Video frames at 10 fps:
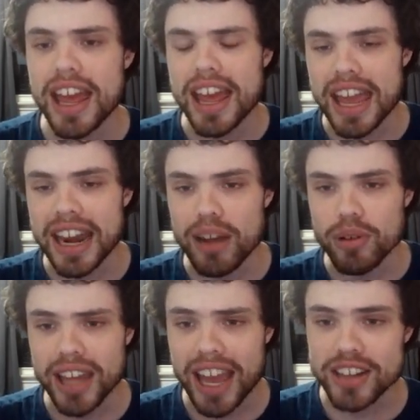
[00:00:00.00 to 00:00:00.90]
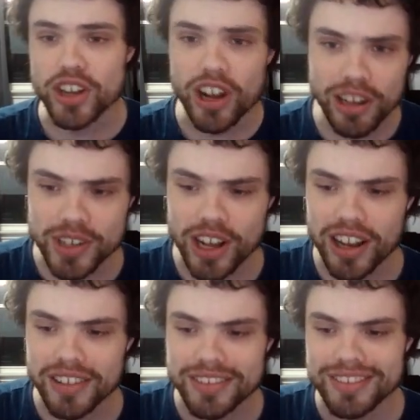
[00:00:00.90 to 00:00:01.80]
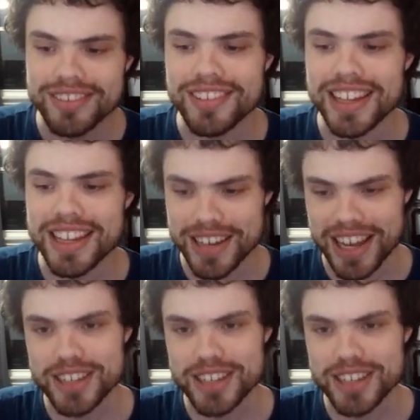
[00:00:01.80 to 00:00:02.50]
And I will catch all of y'all in the next